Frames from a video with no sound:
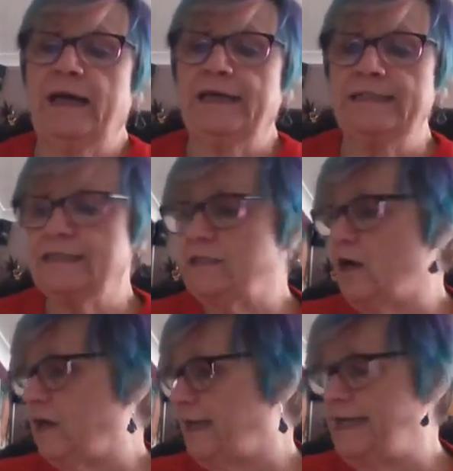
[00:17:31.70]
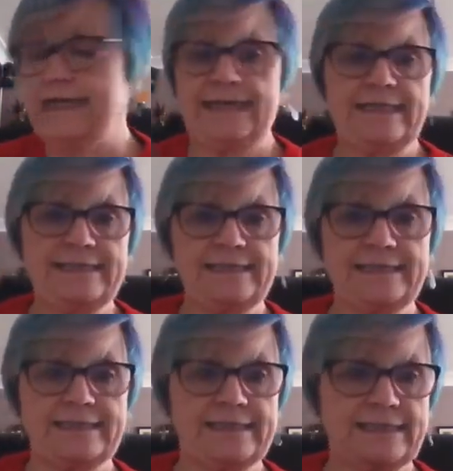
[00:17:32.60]
back in stock
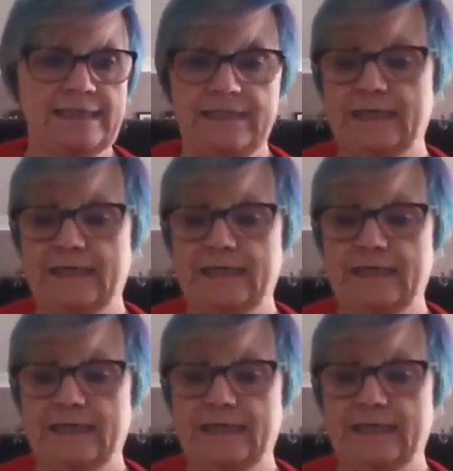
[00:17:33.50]
is